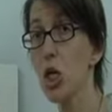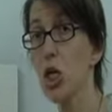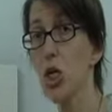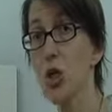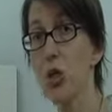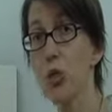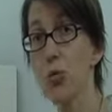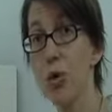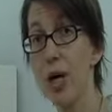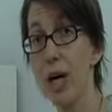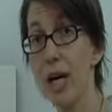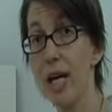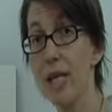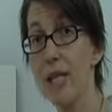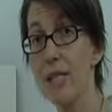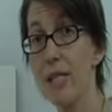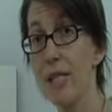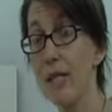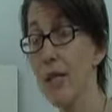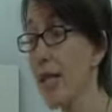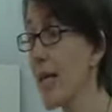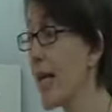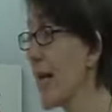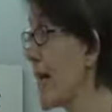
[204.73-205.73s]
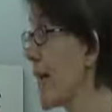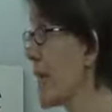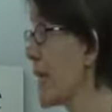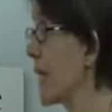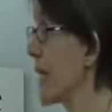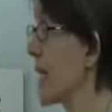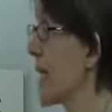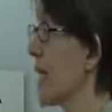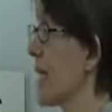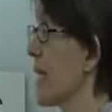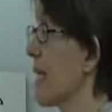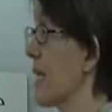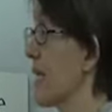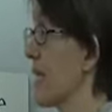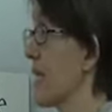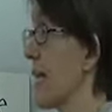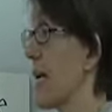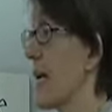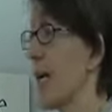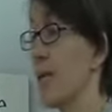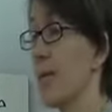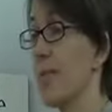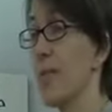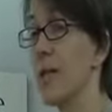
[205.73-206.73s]
to isolate this
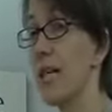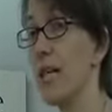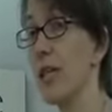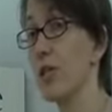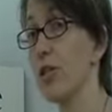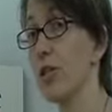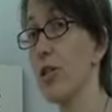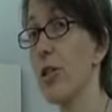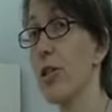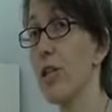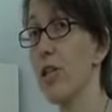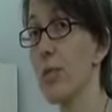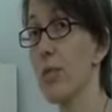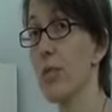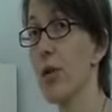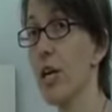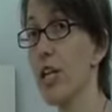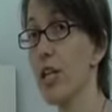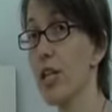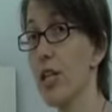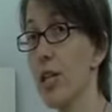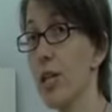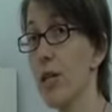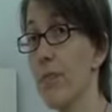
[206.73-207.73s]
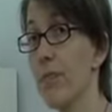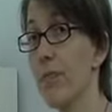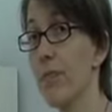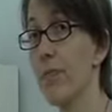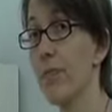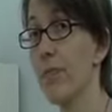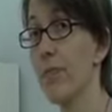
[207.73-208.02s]
exponential expression.